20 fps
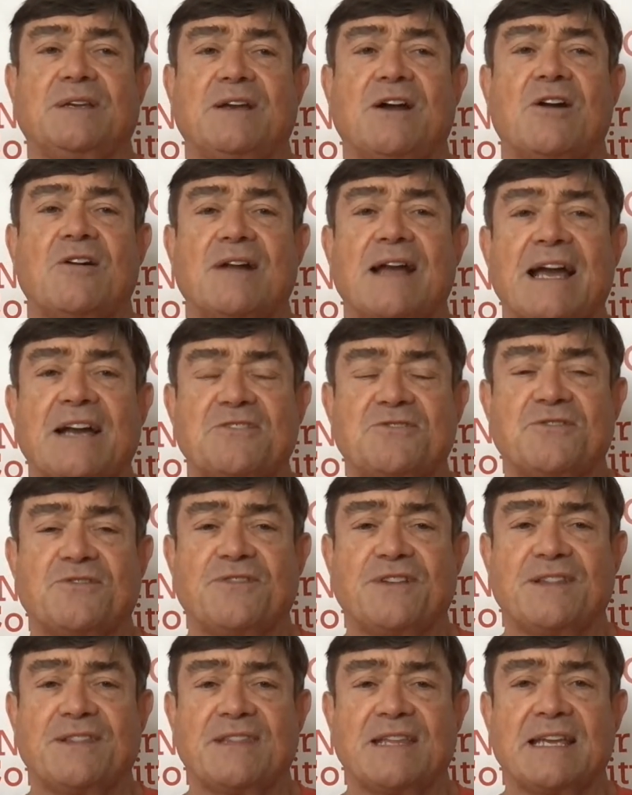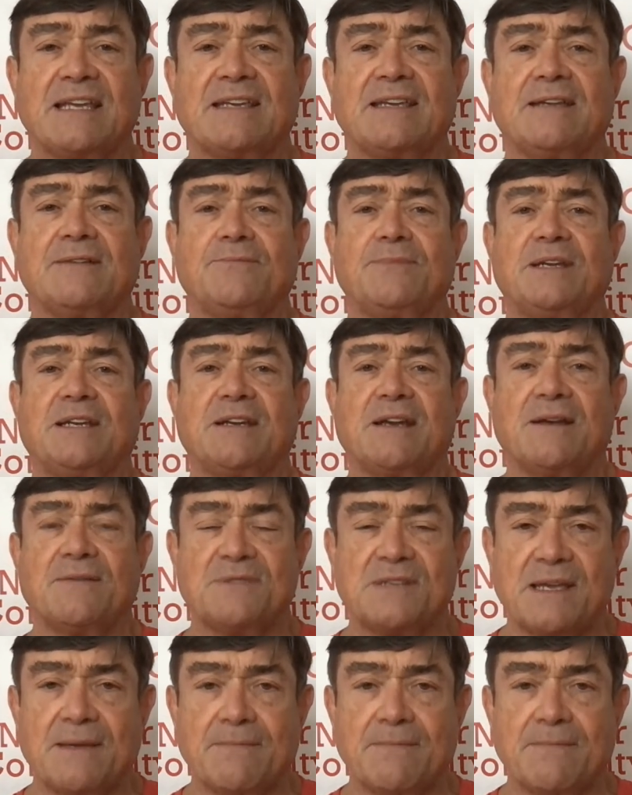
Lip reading: Our atrophy thinking becomes a